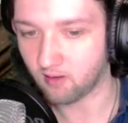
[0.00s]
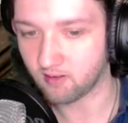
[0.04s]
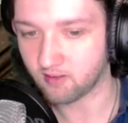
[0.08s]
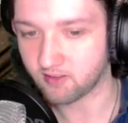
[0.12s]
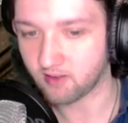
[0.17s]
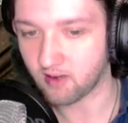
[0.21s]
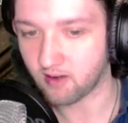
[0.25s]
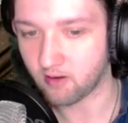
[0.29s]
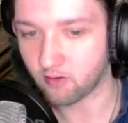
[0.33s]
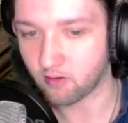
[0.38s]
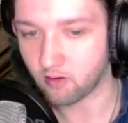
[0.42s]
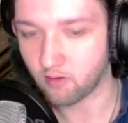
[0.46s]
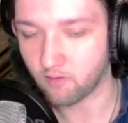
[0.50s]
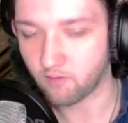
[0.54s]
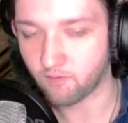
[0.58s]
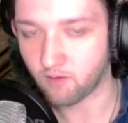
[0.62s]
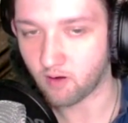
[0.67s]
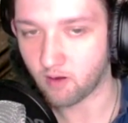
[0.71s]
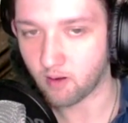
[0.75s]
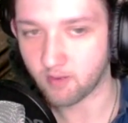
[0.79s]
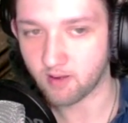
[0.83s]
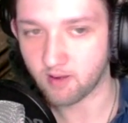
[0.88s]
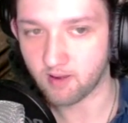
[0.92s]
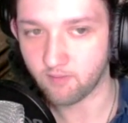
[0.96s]
Scarecrow
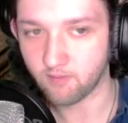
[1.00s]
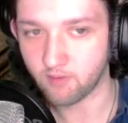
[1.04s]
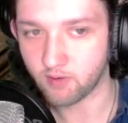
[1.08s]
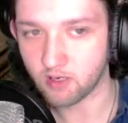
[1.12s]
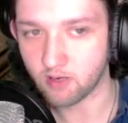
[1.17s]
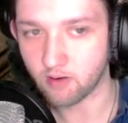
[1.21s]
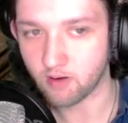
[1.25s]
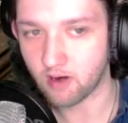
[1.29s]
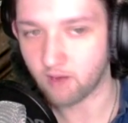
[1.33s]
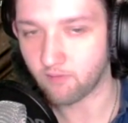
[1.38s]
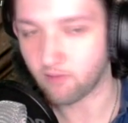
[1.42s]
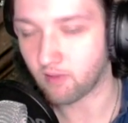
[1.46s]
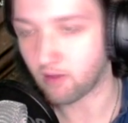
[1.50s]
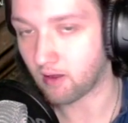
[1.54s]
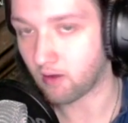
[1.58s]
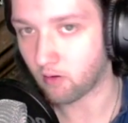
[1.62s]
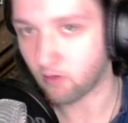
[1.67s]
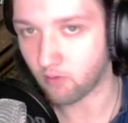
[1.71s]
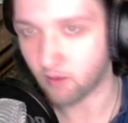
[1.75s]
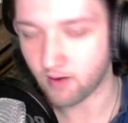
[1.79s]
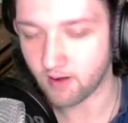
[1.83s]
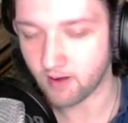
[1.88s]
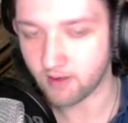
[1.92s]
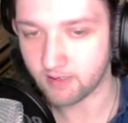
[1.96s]
farm kit if you don't have that
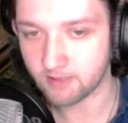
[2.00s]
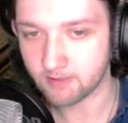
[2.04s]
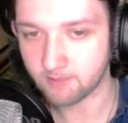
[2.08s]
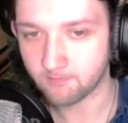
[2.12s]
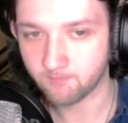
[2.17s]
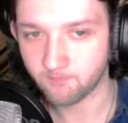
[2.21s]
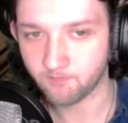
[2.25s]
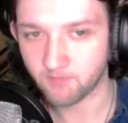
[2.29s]
already.